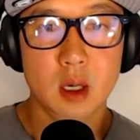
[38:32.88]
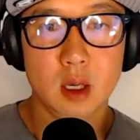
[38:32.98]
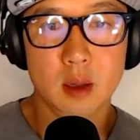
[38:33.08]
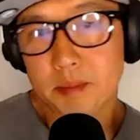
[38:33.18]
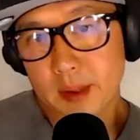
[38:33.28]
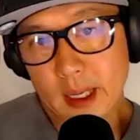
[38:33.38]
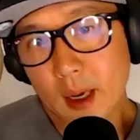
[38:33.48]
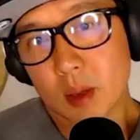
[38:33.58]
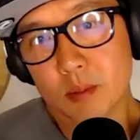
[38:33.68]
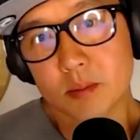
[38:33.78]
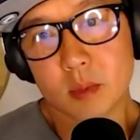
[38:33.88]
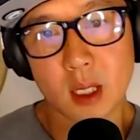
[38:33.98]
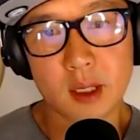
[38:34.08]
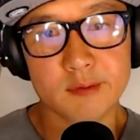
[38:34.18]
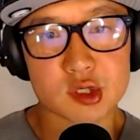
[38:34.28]
um, but now I'm
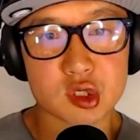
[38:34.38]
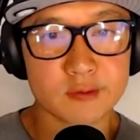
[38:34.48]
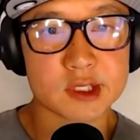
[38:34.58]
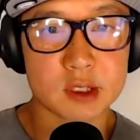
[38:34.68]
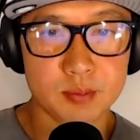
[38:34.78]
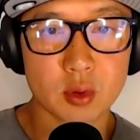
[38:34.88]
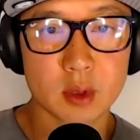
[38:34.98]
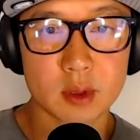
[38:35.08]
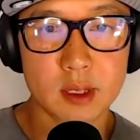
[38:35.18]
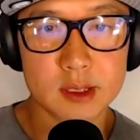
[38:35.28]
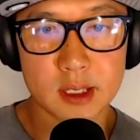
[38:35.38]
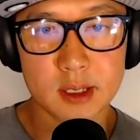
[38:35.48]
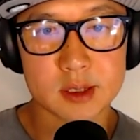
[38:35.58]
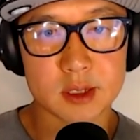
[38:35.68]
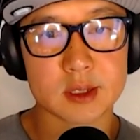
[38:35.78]
kind of a service support
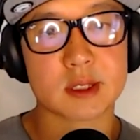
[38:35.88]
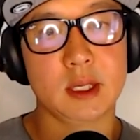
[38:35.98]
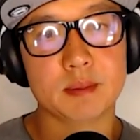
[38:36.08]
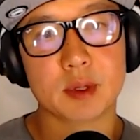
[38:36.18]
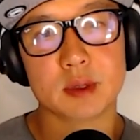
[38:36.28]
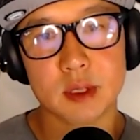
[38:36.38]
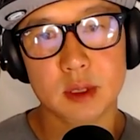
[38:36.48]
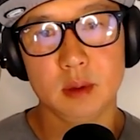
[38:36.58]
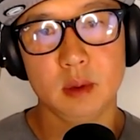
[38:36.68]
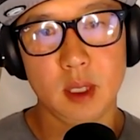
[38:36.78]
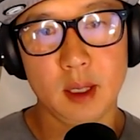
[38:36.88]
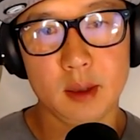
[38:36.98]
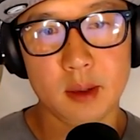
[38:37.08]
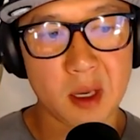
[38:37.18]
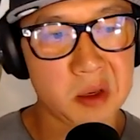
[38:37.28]
intelligence type person,
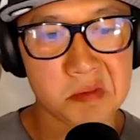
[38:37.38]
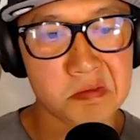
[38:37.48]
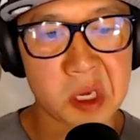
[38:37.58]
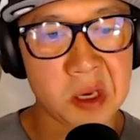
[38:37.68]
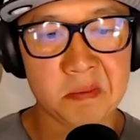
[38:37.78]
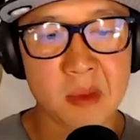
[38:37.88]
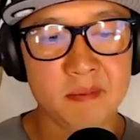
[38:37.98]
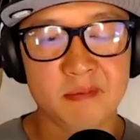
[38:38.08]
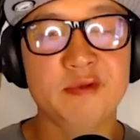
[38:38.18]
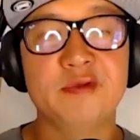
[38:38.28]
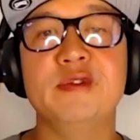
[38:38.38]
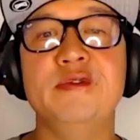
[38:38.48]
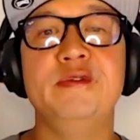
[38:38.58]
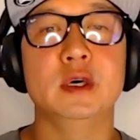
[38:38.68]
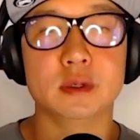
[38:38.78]
and and I'm I'm I'm
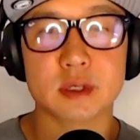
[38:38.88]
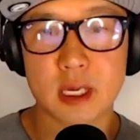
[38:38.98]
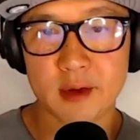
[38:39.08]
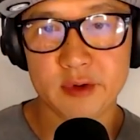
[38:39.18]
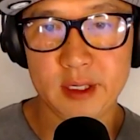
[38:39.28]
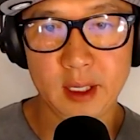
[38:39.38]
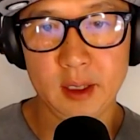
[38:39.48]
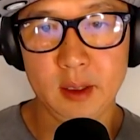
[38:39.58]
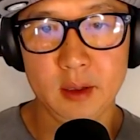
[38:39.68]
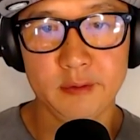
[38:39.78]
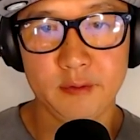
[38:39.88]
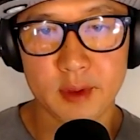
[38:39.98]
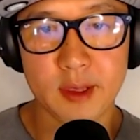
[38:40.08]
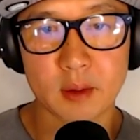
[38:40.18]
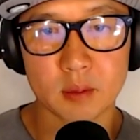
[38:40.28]
fulfilled every day
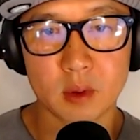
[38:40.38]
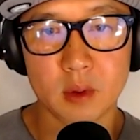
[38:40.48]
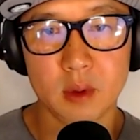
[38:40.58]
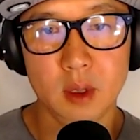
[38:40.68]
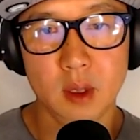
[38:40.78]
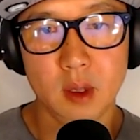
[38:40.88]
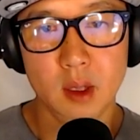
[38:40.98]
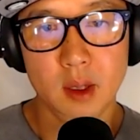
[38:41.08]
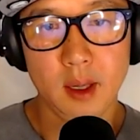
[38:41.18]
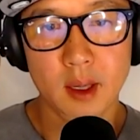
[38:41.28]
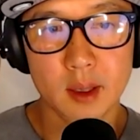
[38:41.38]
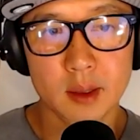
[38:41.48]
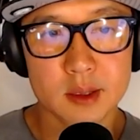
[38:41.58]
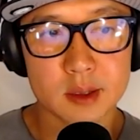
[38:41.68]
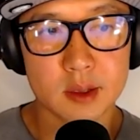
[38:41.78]
with that role.
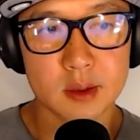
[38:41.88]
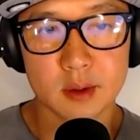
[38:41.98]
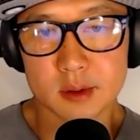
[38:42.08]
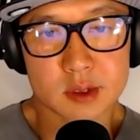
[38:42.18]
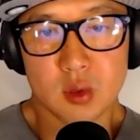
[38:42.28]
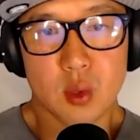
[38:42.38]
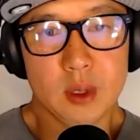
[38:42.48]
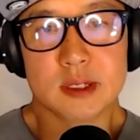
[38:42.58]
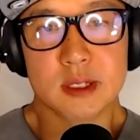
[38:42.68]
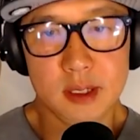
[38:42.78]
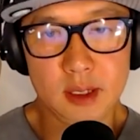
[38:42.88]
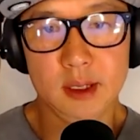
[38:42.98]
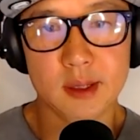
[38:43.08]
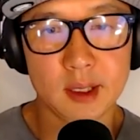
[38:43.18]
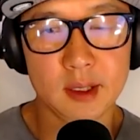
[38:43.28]
And there's going to
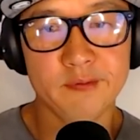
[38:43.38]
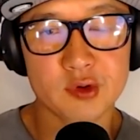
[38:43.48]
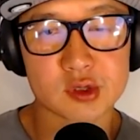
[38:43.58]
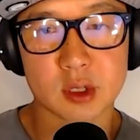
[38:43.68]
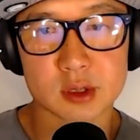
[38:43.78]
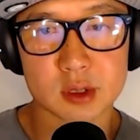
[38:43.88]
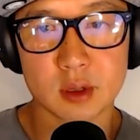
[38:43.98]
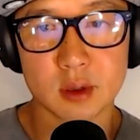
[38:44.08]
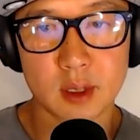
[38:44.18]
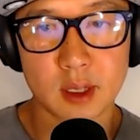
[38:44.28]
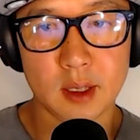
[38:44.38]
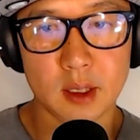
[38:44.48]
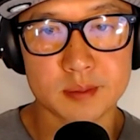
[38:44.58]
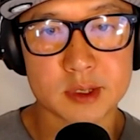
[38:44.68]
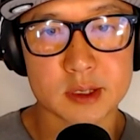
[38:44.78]
need that infrastructure that
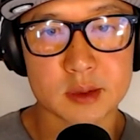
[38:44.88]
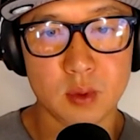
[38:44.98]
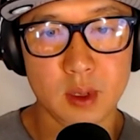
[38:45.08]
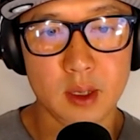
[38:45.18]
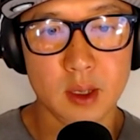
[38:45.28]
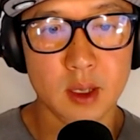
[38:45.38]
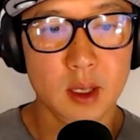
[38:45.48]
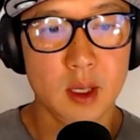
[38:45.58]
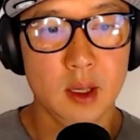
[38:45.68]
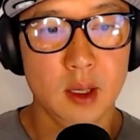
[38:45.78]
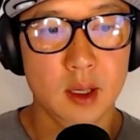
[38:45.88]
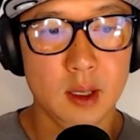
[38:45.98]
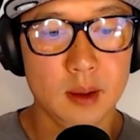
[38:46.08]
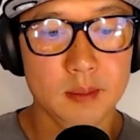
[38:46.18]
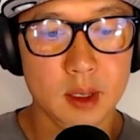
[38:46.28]
helps us win
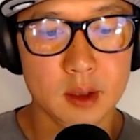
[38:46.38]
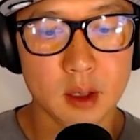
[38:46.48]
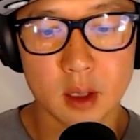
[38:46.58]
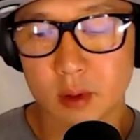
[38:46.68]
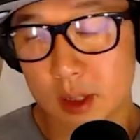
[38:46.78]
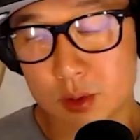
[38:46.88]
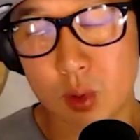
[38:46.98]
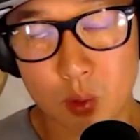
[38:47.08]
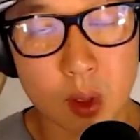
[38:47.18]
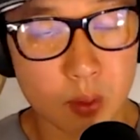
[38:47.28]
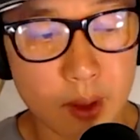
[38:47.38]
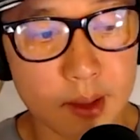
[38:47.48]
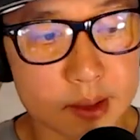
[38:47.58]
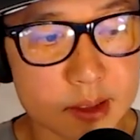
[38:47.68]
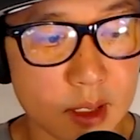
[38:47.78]
um, in the long run because we will
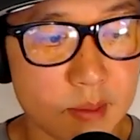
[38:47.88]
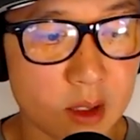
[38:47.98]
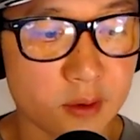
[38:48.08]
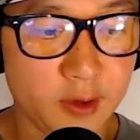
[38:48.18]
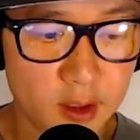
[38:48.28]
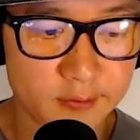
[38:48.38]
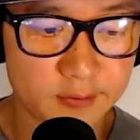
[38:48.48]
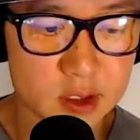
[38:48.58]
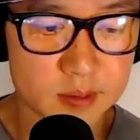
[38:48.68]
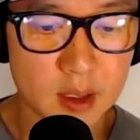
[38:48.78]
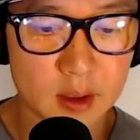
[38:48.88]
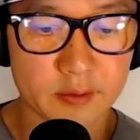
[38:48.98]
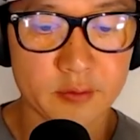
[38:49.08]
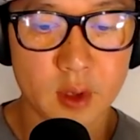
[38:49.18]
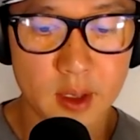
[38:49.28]
win. It's not a matter of if; it's a matter
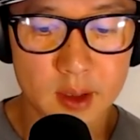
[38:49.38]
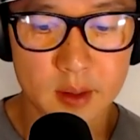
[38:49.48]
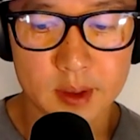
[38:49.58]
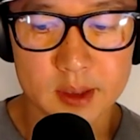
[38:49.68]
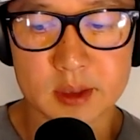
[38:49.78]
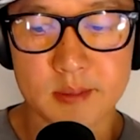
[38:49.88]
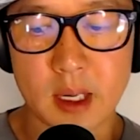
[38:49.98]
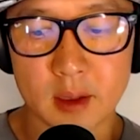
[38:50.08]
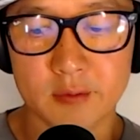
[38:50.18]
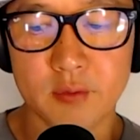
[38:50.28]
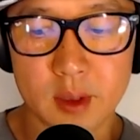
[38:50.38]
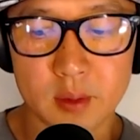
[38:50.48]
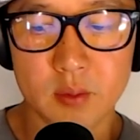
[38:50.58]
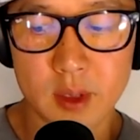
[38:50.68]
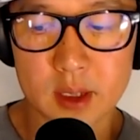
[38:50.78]
of when. But it's a matter of
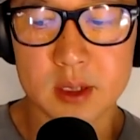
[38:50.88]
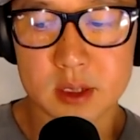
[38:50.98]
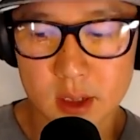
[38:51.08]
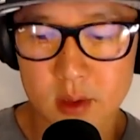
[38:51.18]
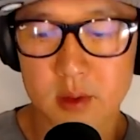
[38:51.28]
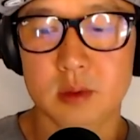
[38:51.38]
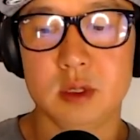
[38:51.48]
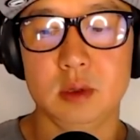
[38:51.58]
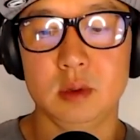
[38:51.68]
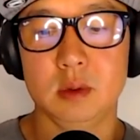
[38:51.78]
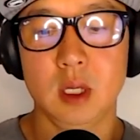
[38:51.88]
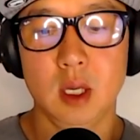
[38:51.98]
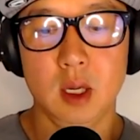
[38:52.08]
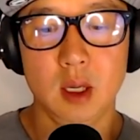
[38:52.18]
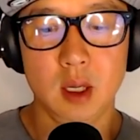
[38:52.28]
when we continue to
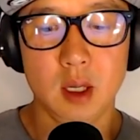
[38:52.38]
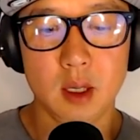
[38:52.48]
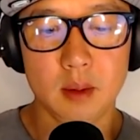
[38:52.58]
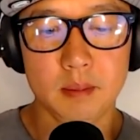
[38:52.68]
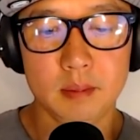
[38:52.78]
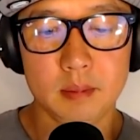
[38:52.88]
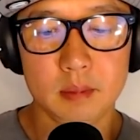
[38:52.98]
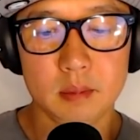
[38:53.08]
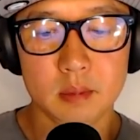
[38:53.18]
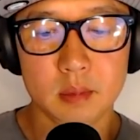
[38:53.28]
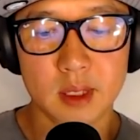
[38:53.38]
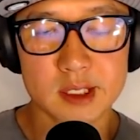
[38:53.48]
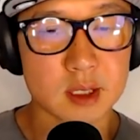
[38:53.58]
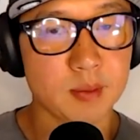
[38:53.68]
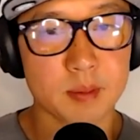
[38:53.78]
um,
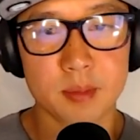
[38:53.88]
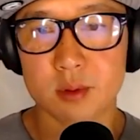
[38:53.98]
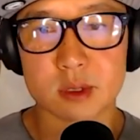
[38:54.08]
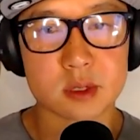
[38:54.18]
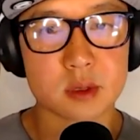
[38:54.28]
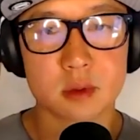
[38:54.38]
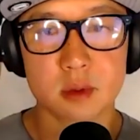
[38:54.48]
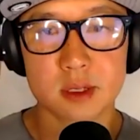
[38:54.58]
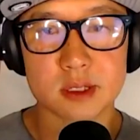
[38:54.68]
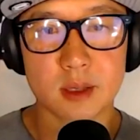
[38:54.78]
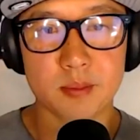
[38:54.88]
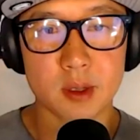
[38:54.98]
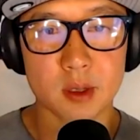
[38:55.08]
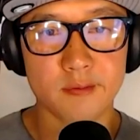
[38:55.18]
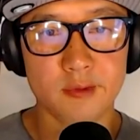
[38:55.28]
lace up our boots and step
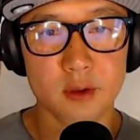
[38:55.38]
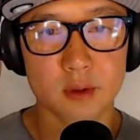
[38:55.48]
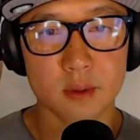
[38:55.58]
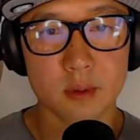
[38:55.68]
onto the field.